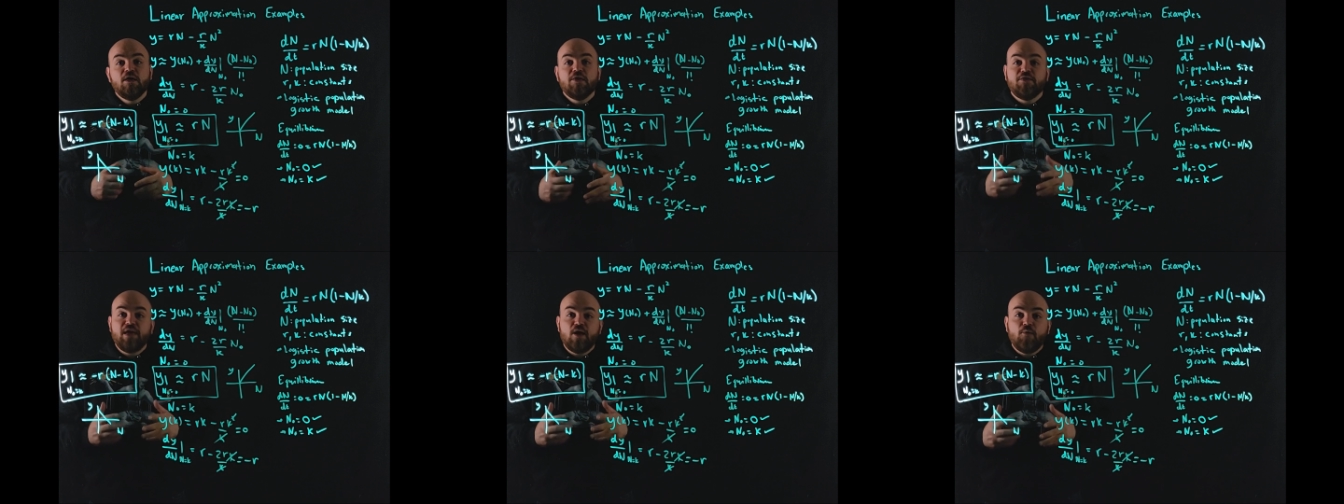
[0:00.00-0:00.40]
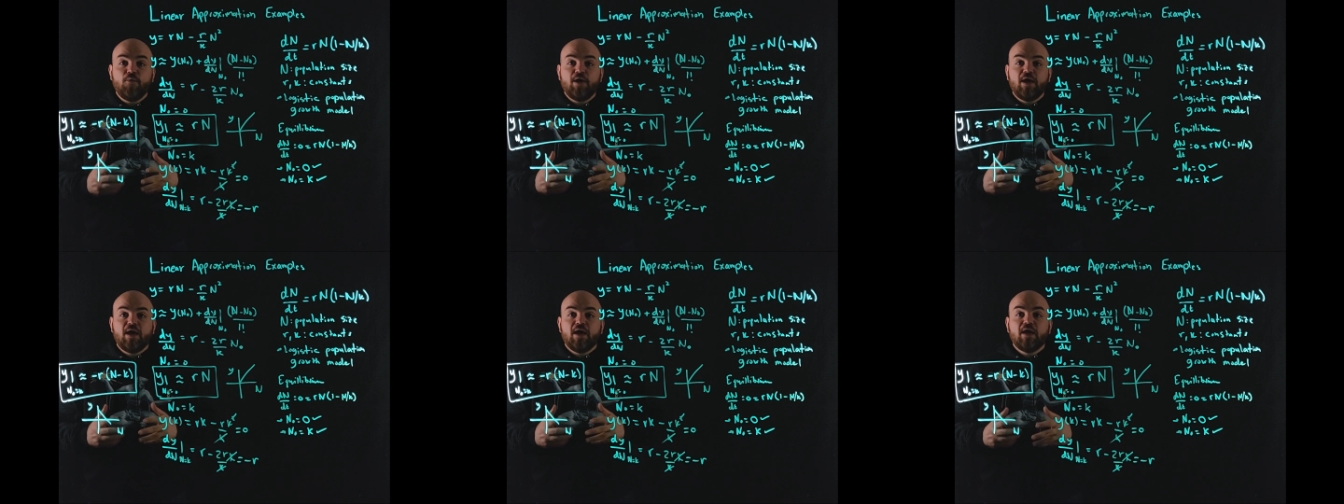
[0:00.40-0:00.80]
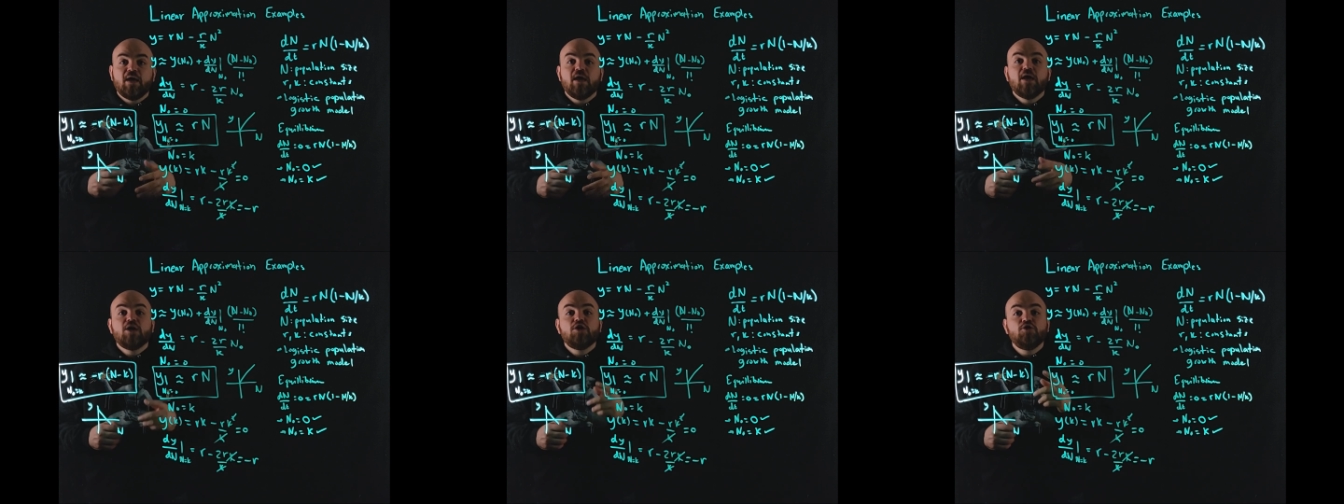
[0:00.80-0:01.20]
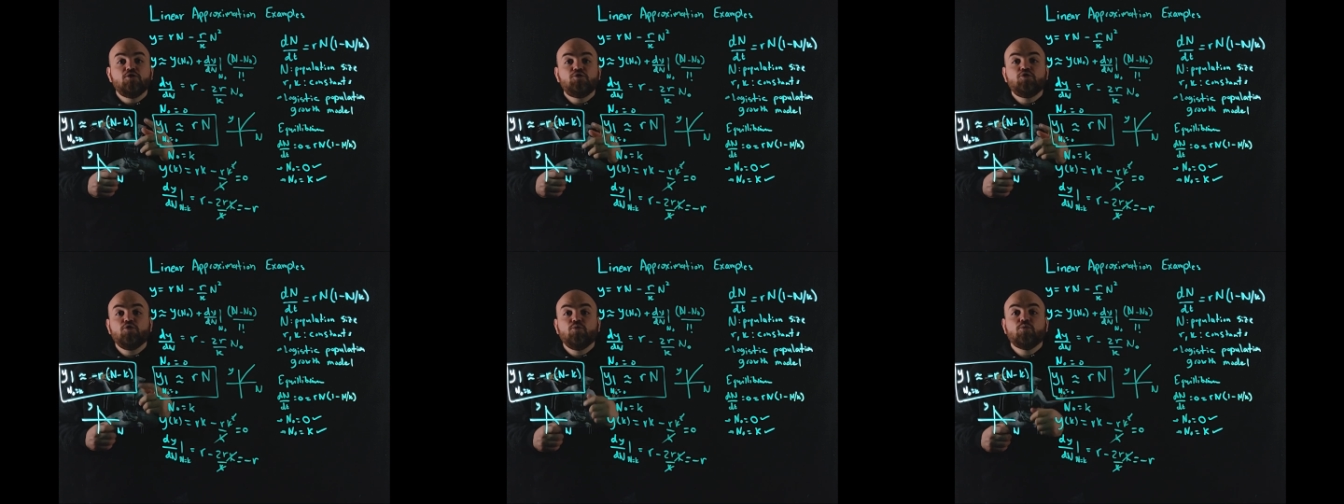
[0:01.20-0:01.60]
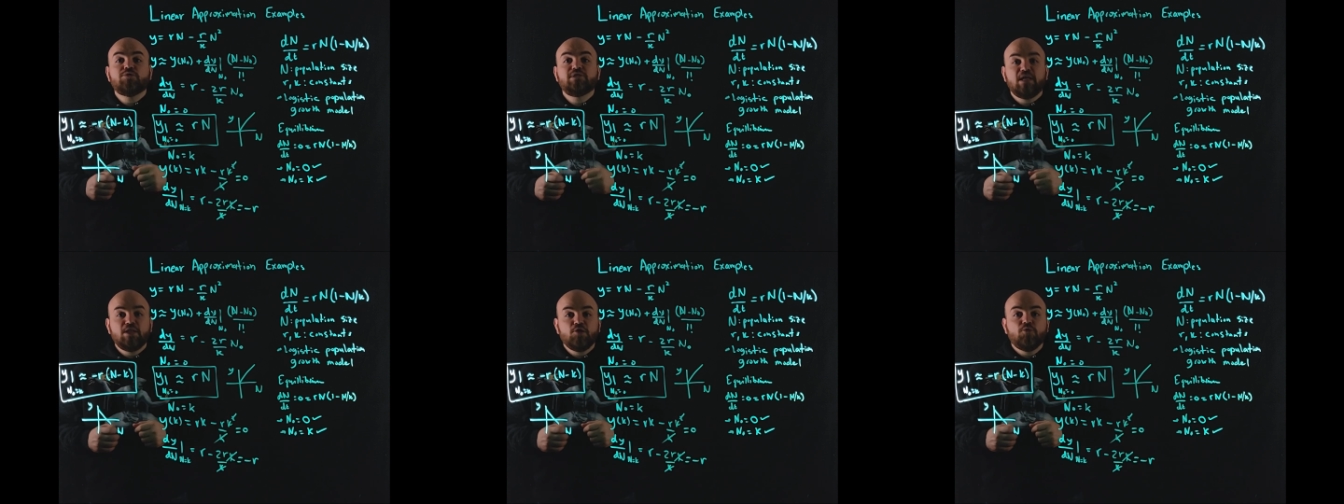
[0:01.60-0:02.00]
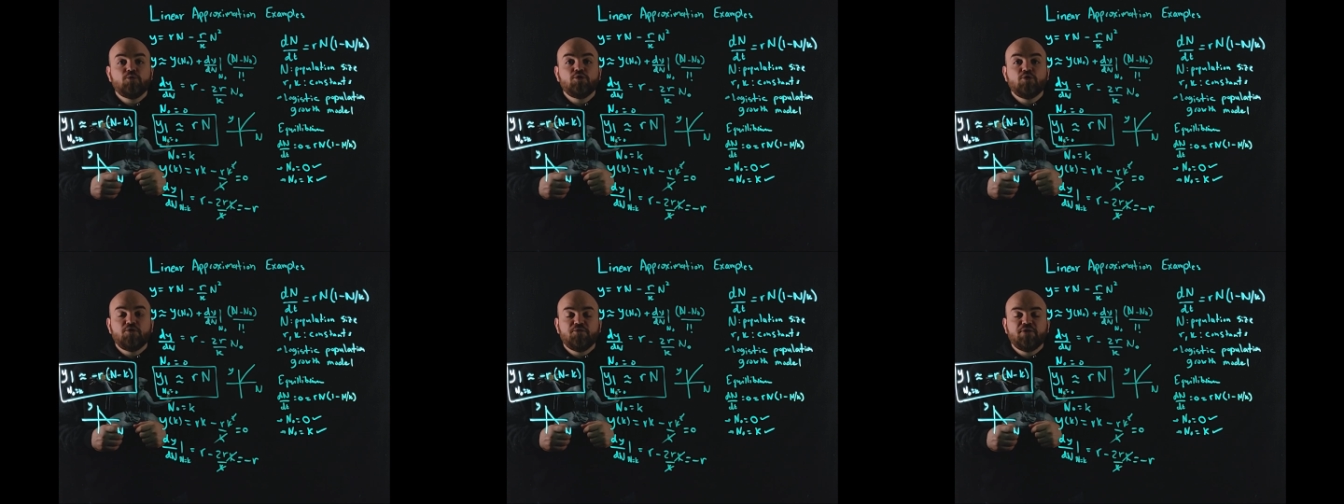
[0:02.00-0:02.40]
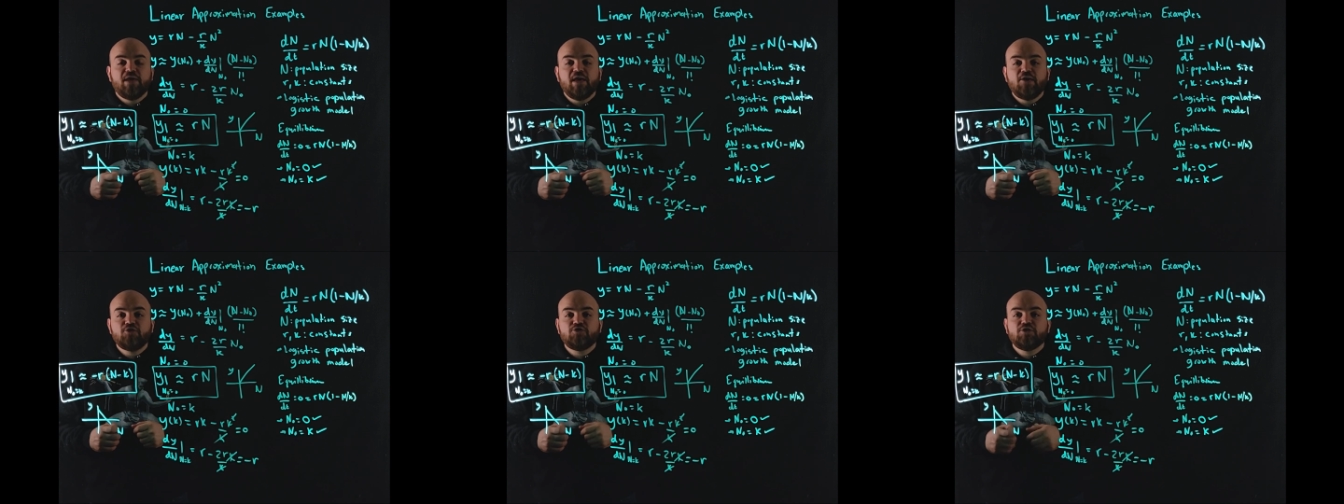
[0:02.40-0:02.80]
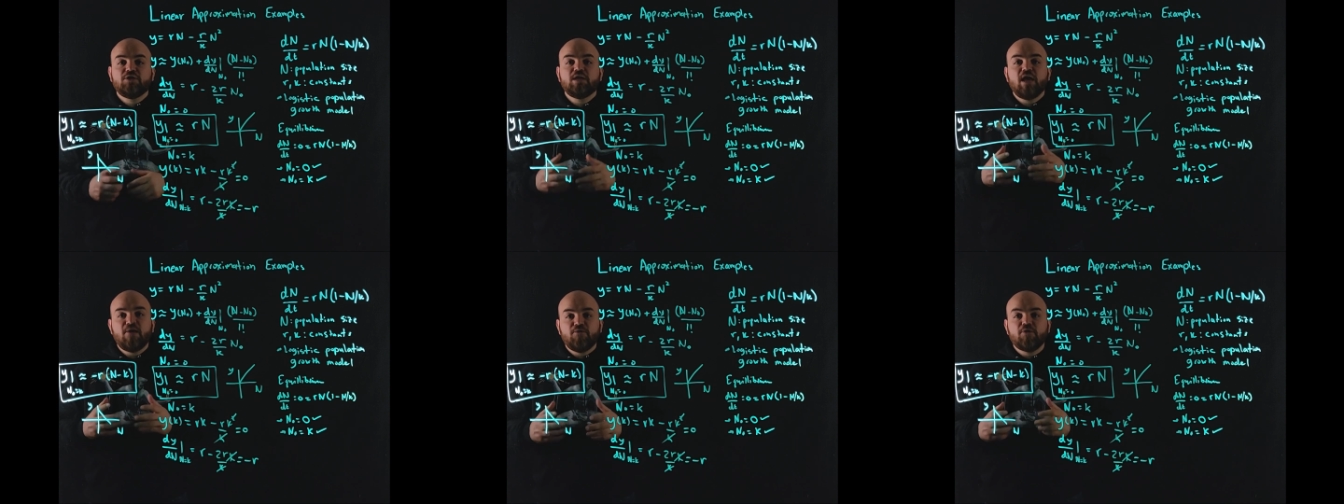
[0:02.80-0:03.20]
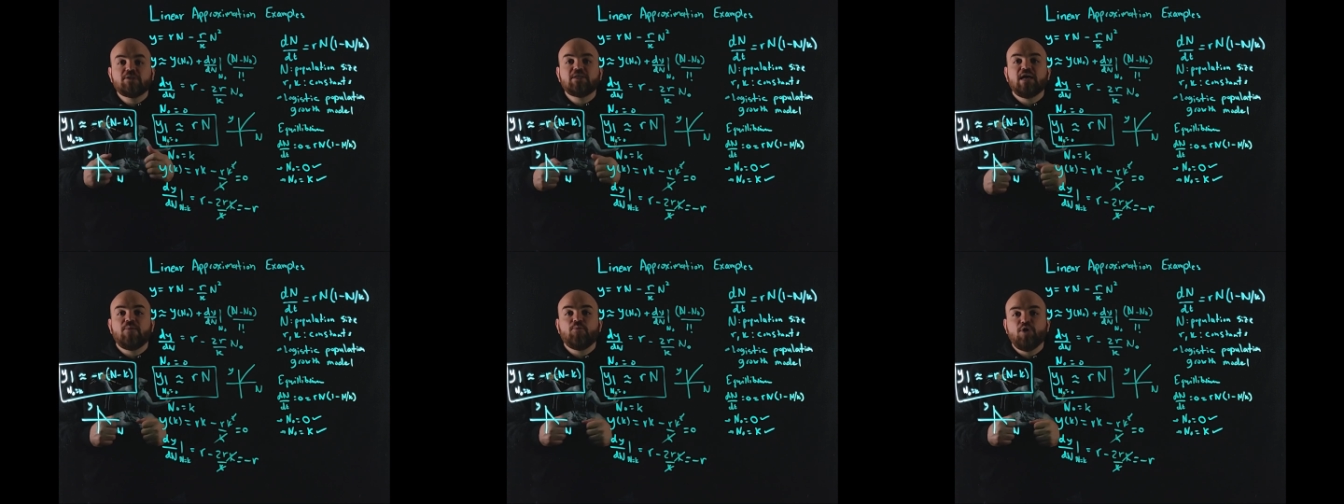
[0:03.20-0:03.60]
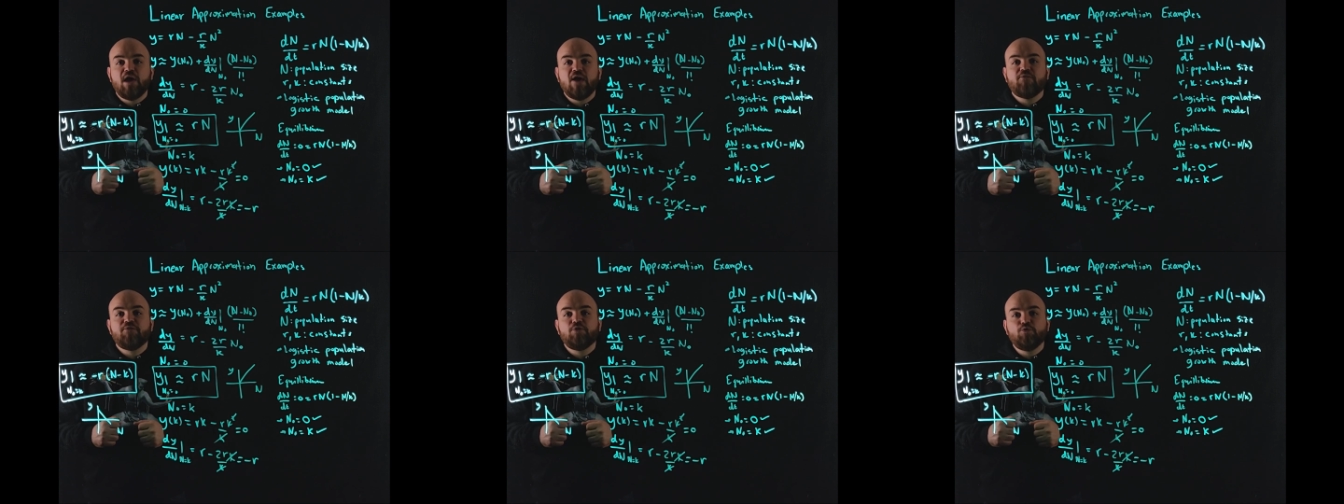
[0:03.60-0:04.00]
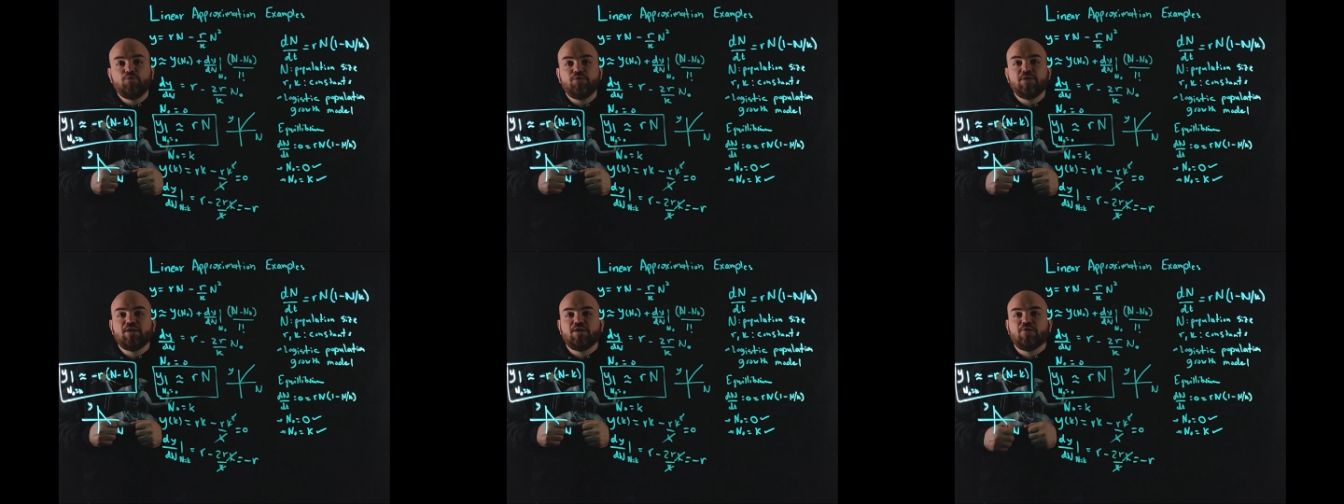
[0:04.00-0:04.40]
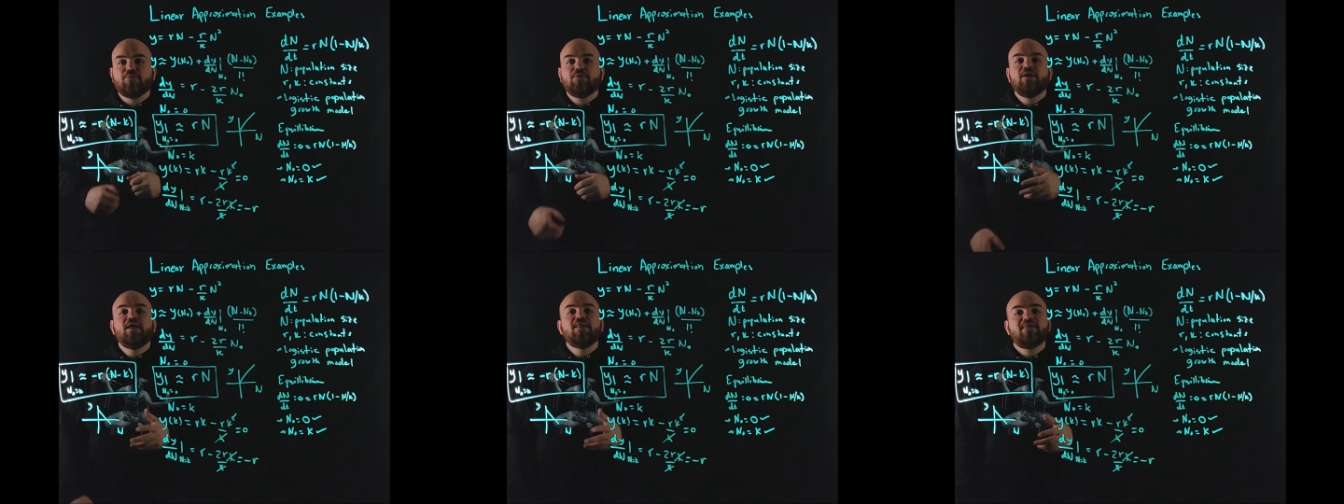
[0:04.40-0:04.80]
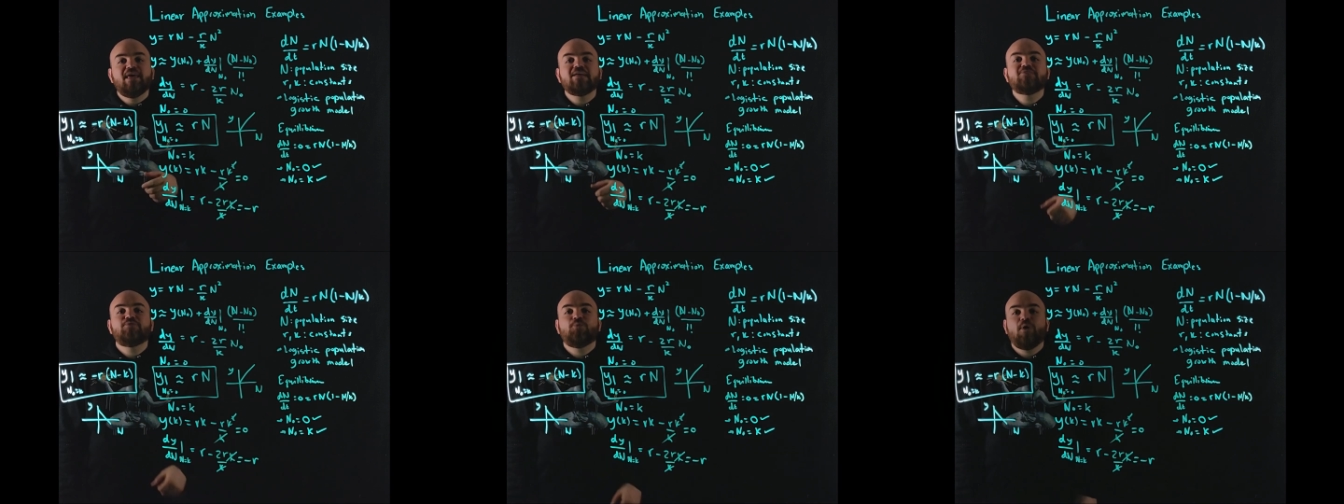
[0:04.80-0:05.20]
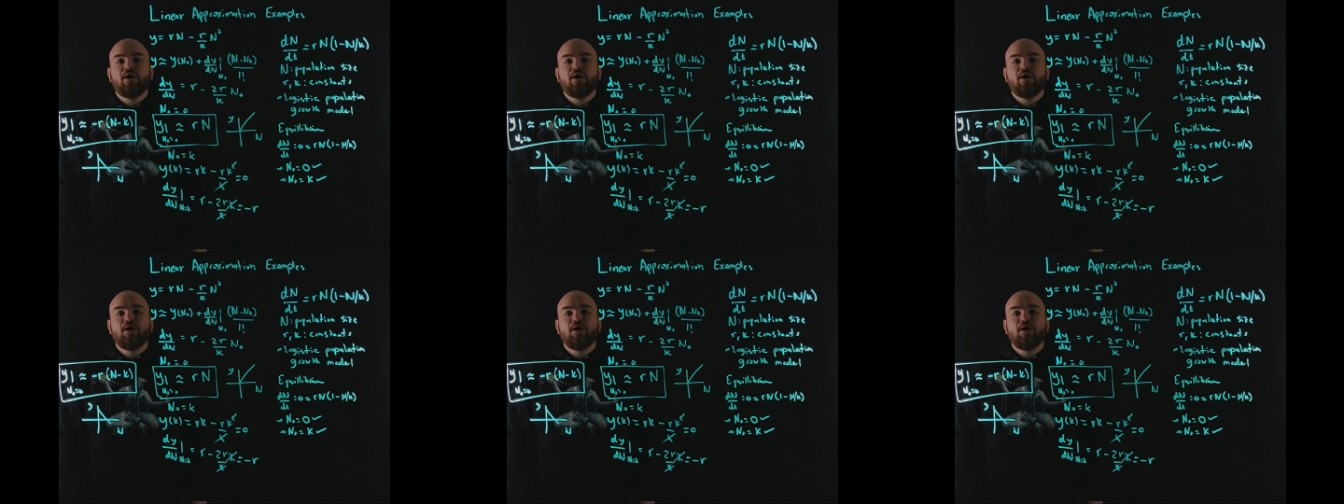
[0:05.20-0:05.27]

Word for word: That way, YouTube will send you a notification every time we have a new video. Thanks for